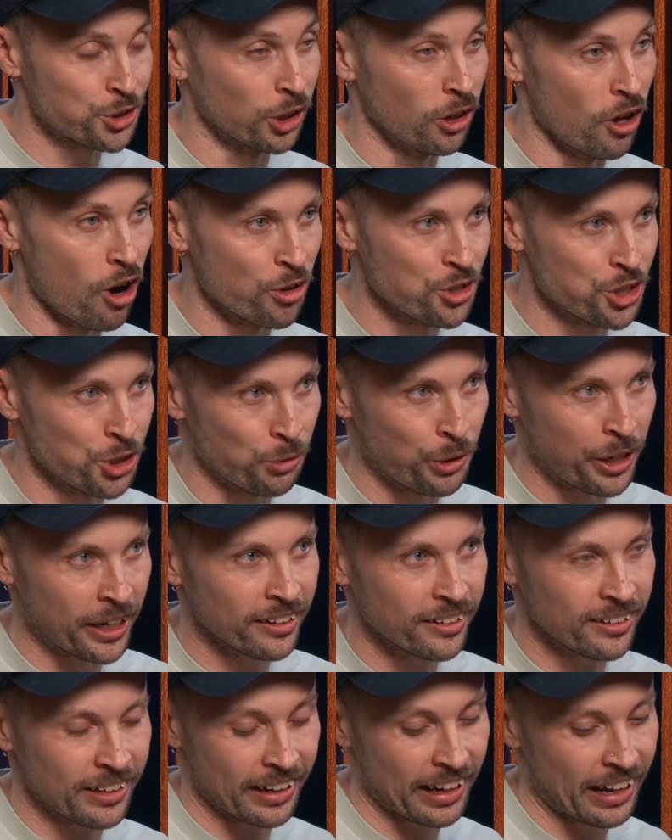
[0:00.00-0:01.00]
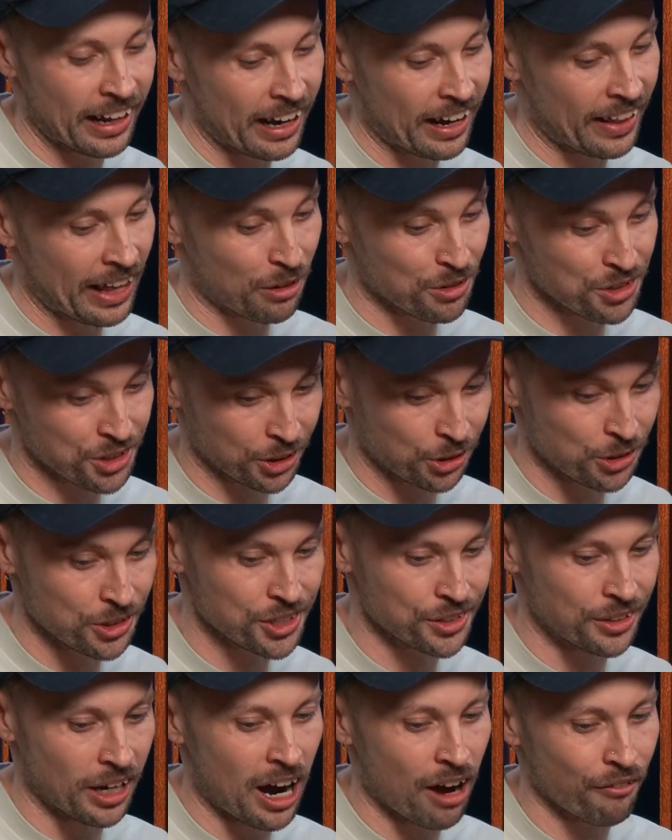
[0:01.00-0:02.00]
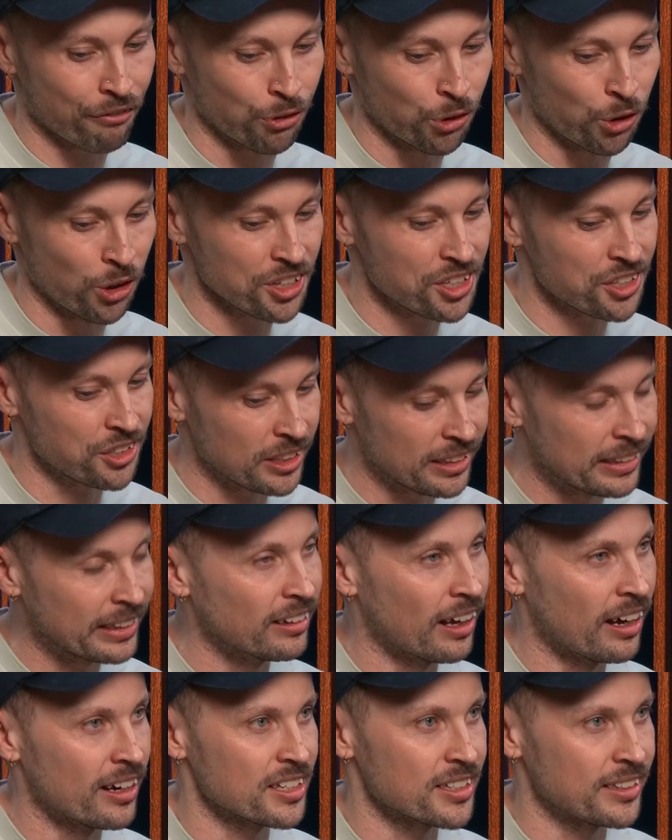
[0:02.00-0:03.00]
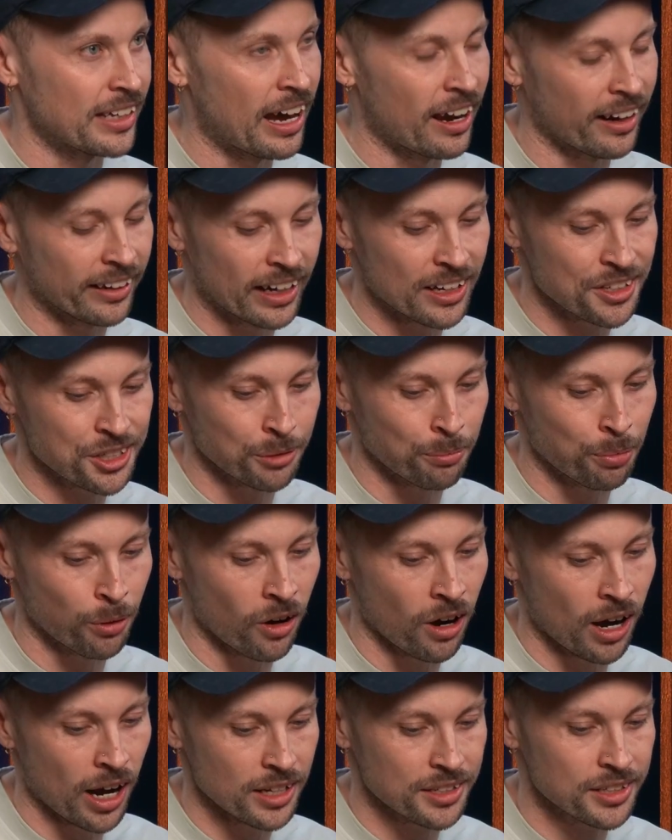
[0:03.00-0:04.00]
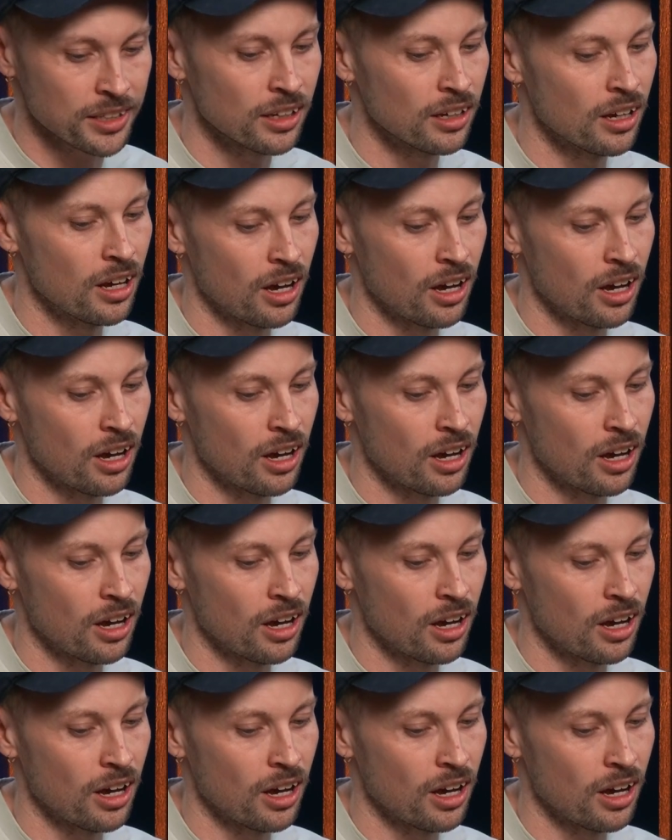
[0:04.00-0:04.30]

Geelong to win, and that was a good start for us. Sydney let us down against the Pies.